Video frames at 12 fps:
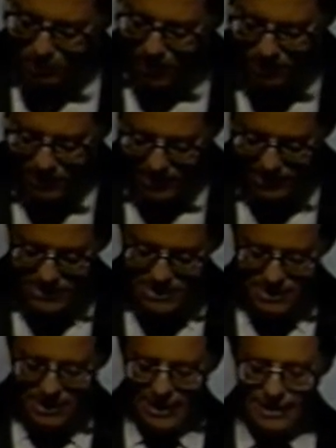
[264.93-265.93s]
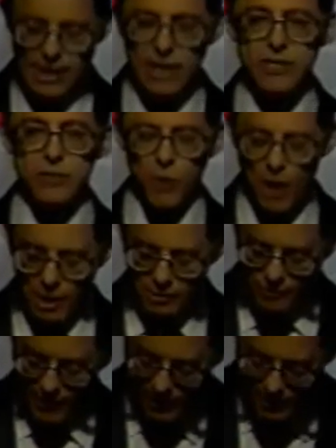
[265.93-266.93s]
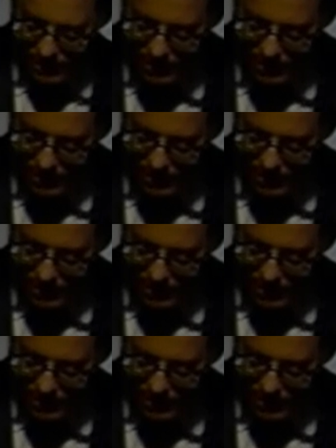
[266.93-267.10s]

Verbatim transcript: Republicans, like Nelson Rockefeller,